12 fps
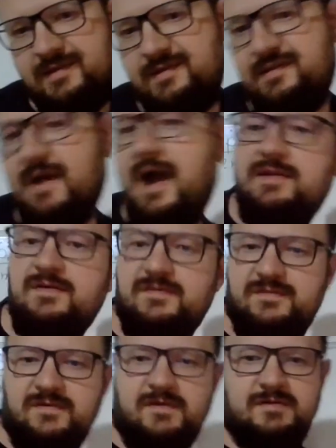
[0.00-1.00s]
side
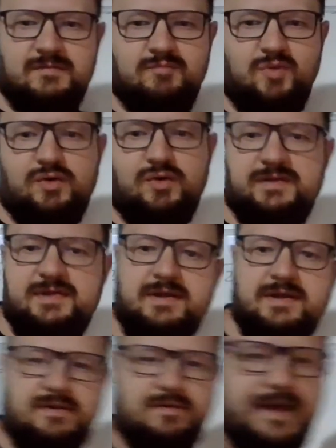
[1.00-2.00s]
of our board
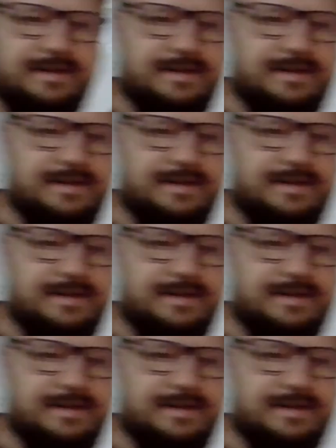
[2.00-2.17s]
here. All right.